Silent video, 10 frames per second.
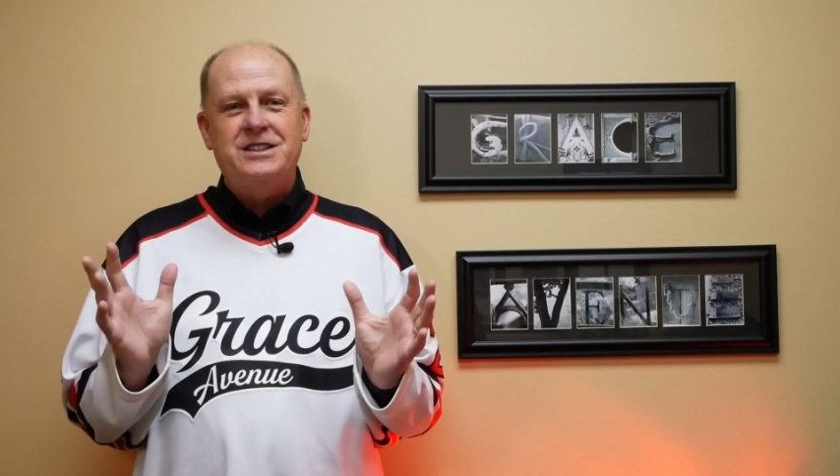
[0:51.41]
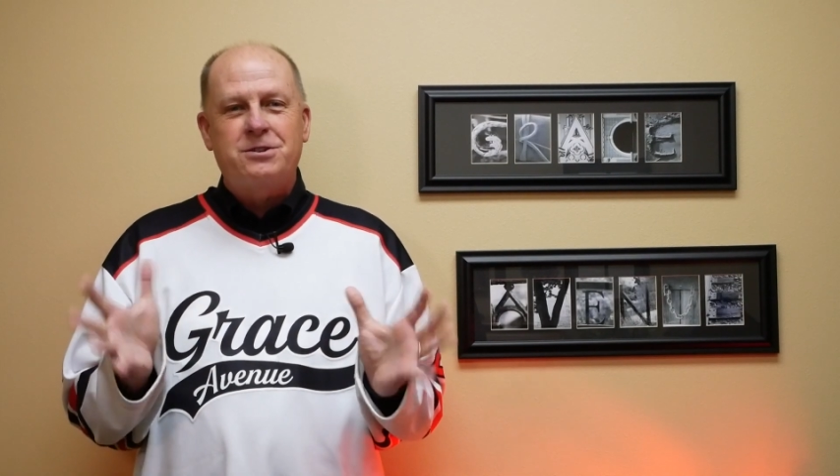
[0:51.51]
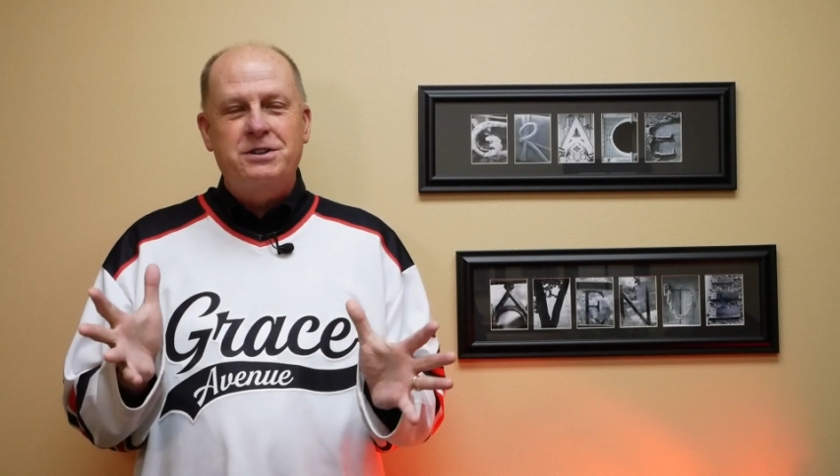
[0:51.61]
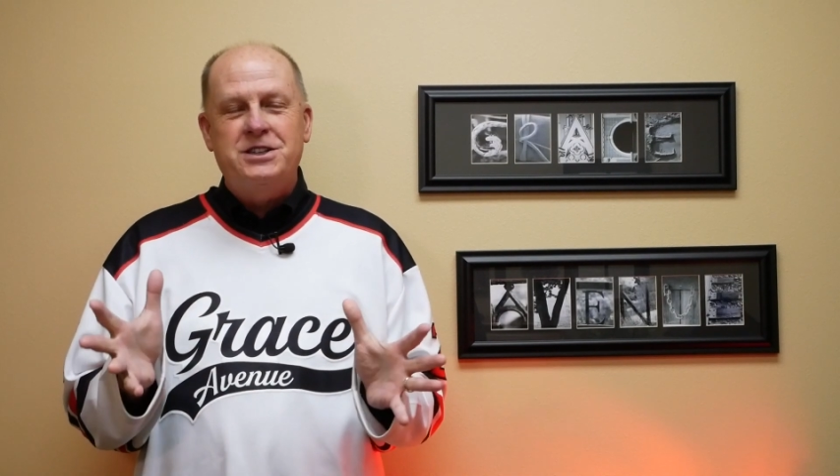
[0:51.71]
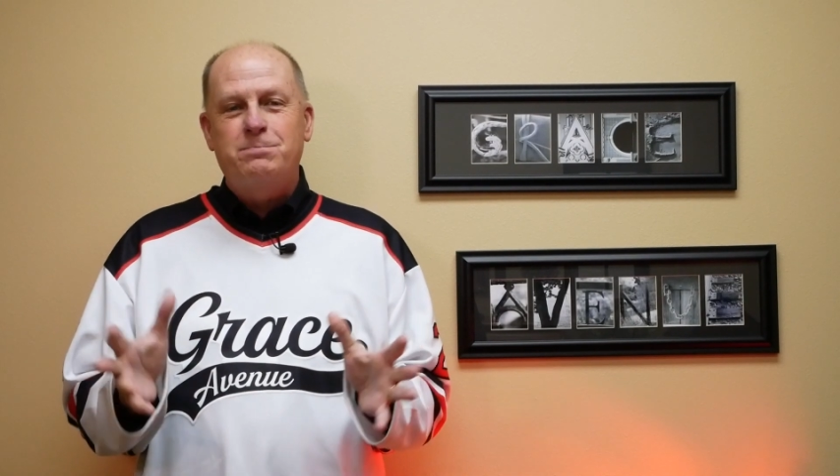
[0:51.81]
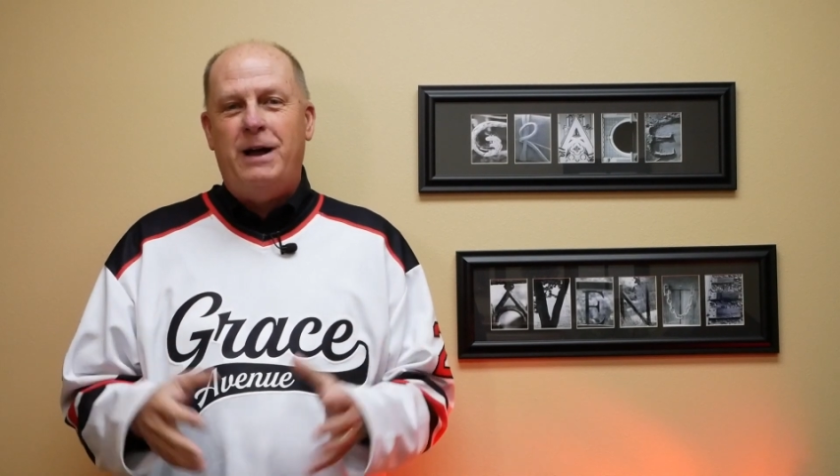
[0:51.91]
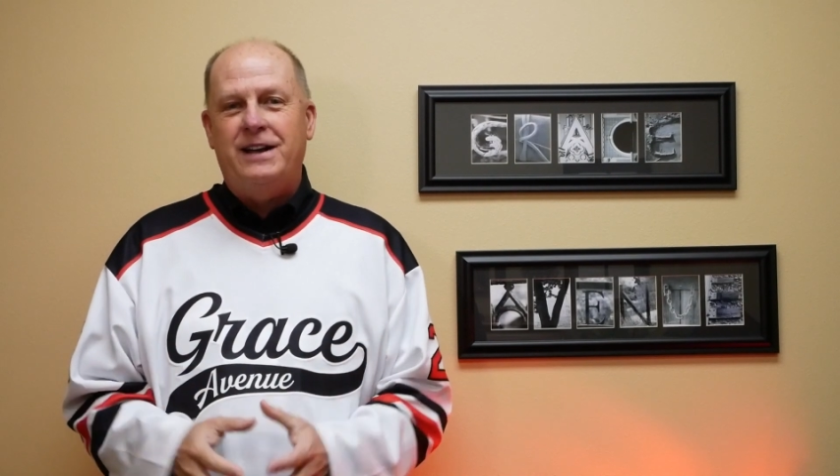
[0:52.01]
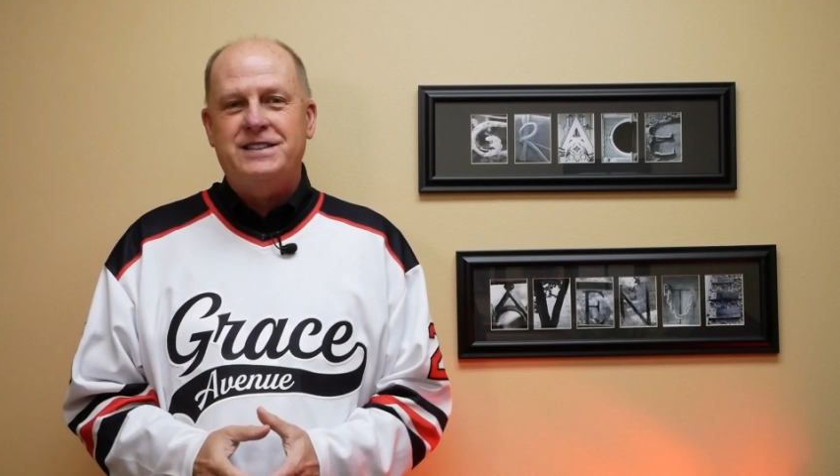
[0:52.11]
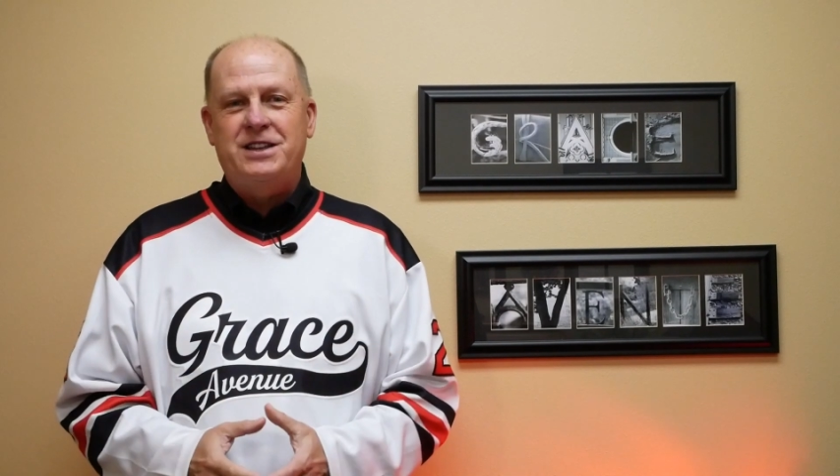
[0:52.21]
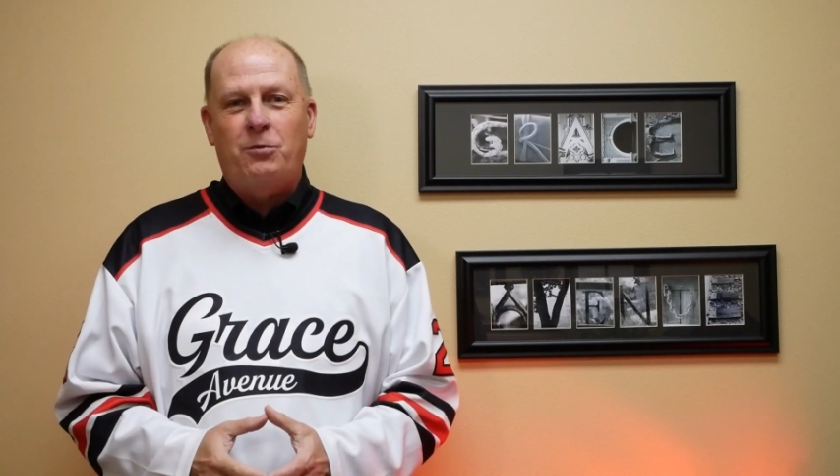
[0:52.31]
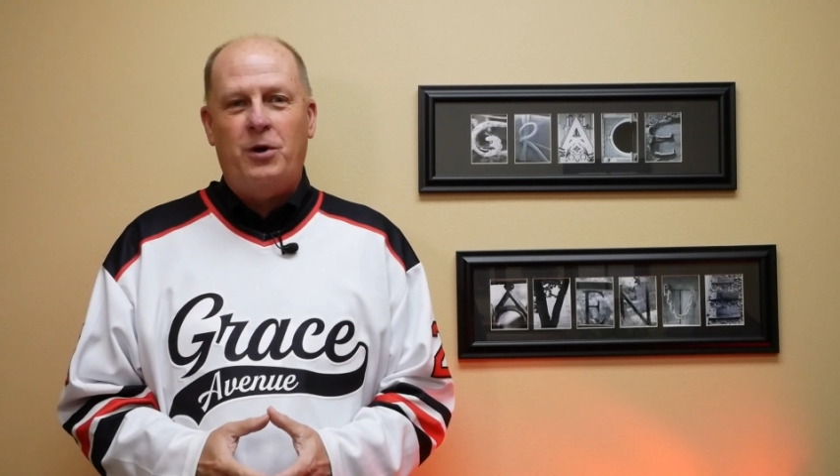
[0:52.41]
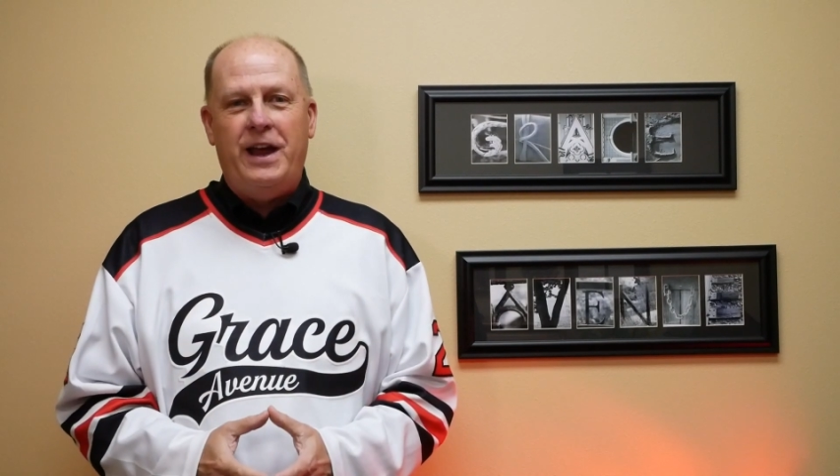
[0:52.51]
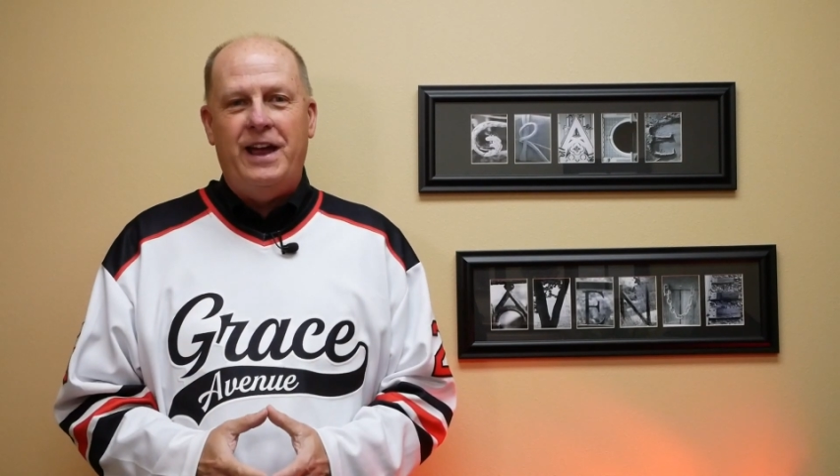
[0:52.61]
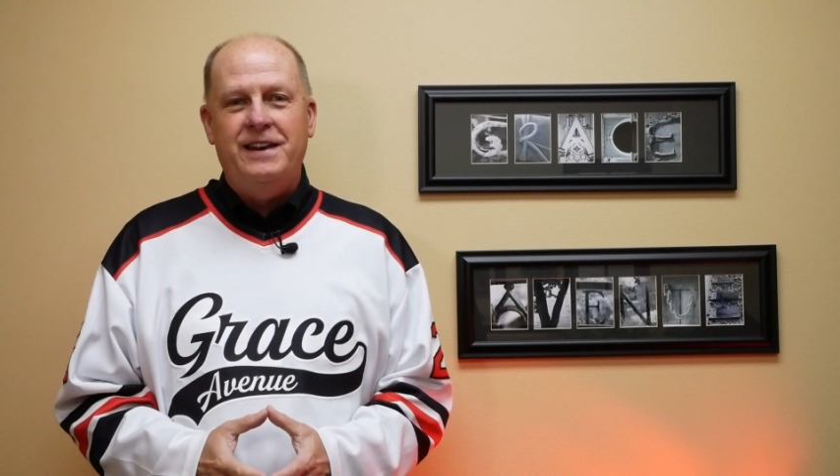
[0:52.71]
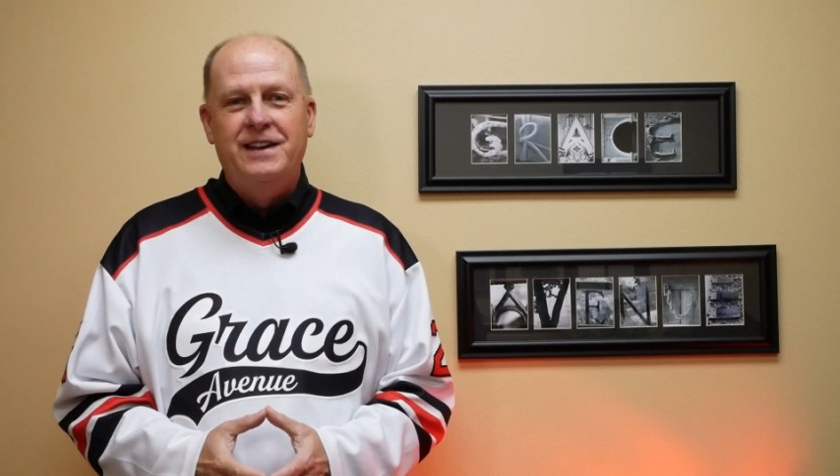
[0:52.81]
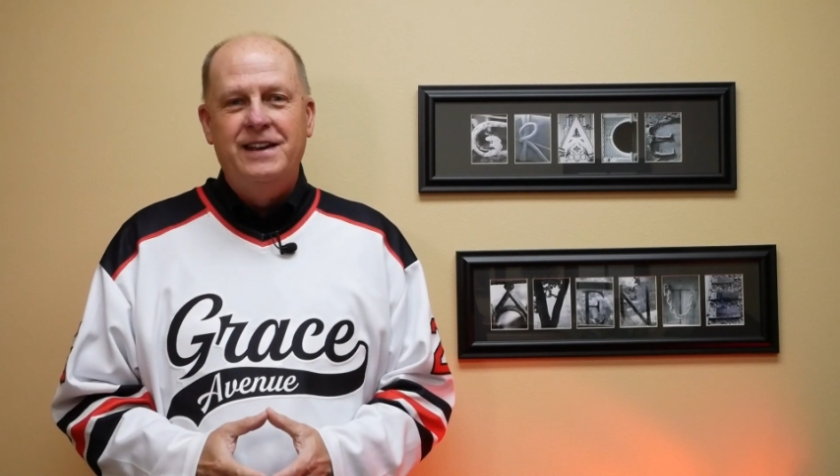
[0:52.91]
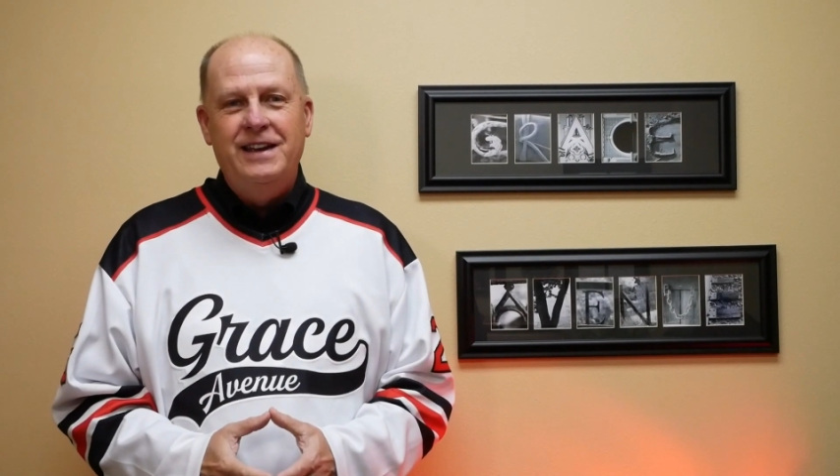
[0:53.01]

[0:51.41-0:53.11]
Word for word: three spots that ran